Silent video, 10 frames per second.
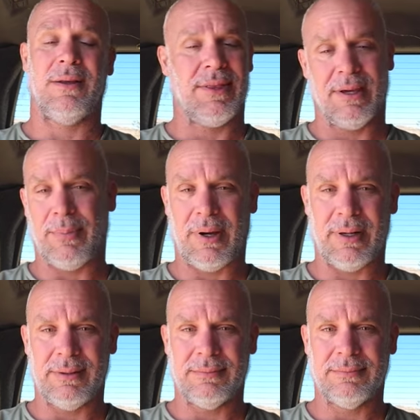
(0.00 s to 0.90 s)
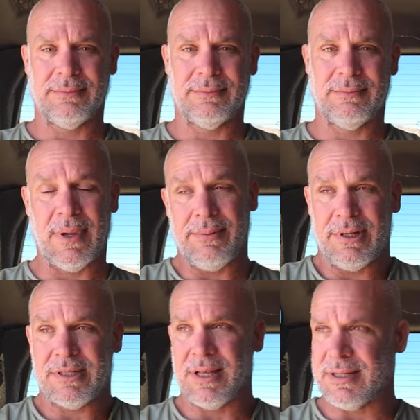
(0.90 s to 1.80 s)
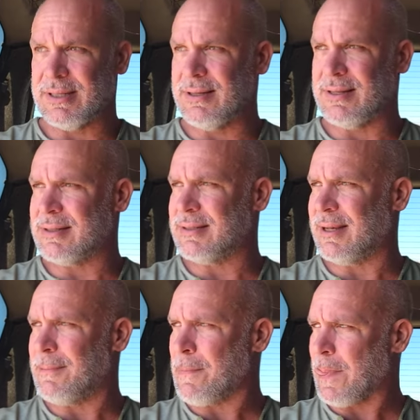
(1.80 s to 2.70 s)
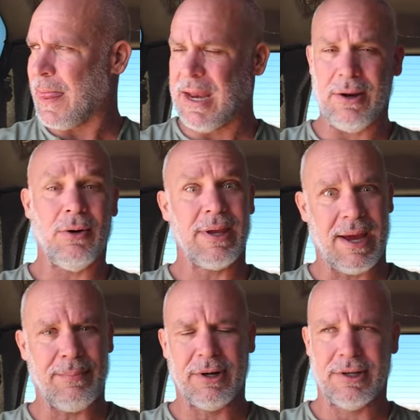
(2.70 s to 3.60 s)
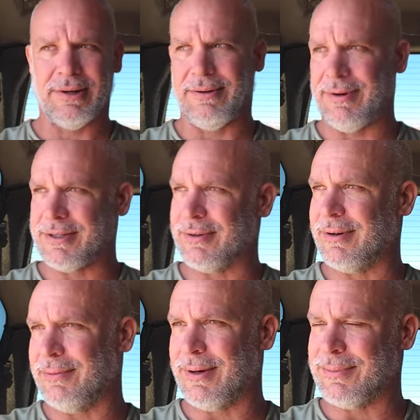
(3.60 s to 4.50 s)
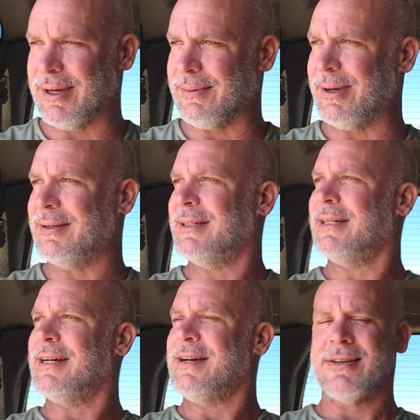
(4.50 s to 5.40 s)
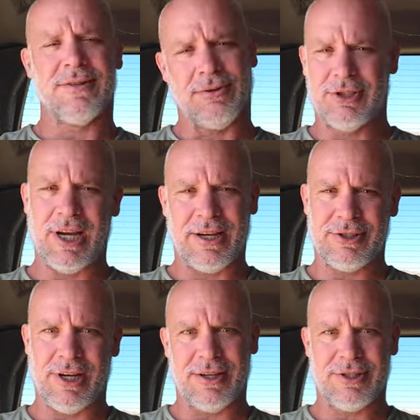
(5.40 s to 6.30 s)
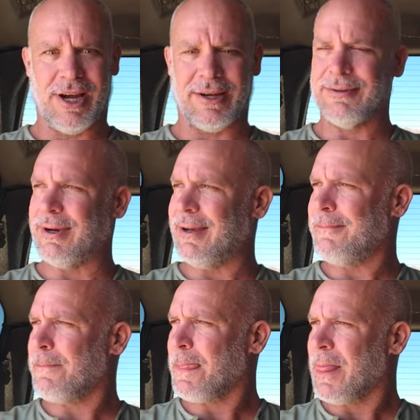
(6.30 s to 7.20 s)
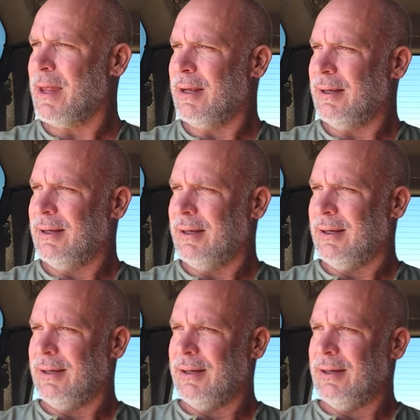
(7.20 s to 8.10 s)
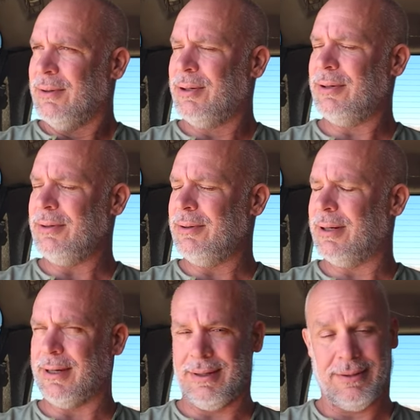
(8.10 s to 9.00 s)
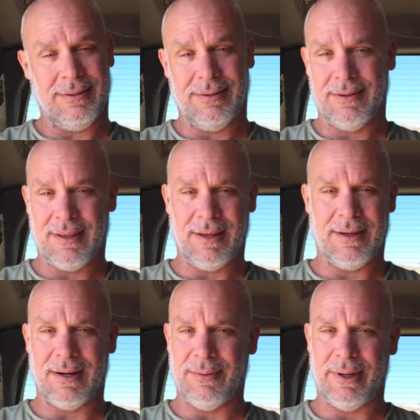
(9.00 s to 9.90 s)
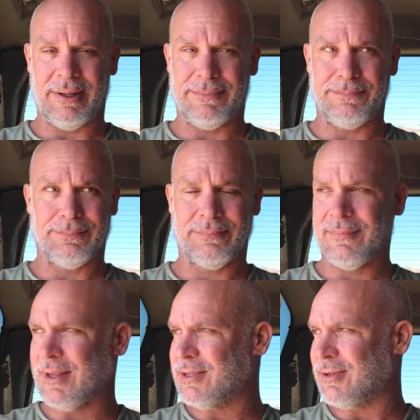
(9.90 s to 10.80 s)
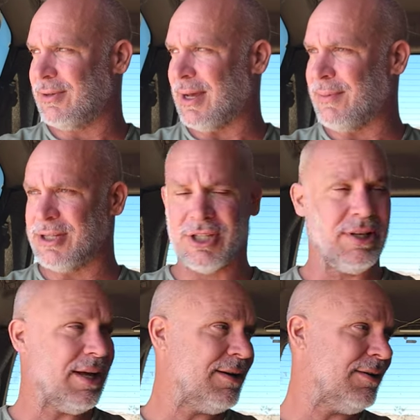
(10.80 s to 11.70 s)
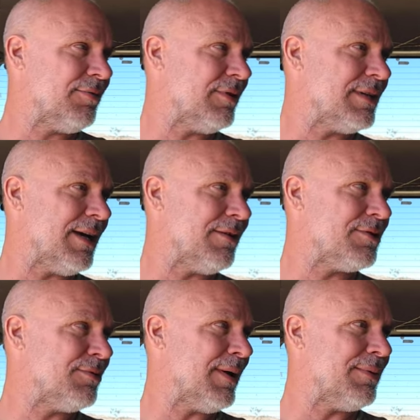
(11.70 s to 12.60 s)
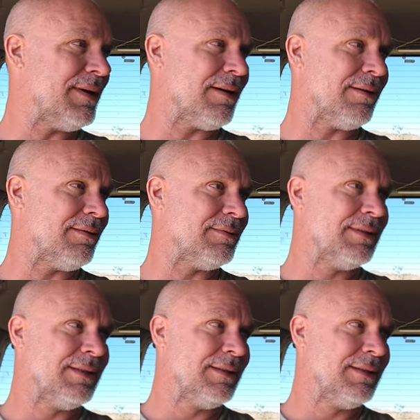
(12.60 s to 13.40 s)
I'll think about it. Maybe this is it. Anyway, oh yeah, Mercury retrograde, what I'm talking about. So check, right? Whew, thank God I made it. So now I'm going to chill out here for a day or two, maybe, I don't know.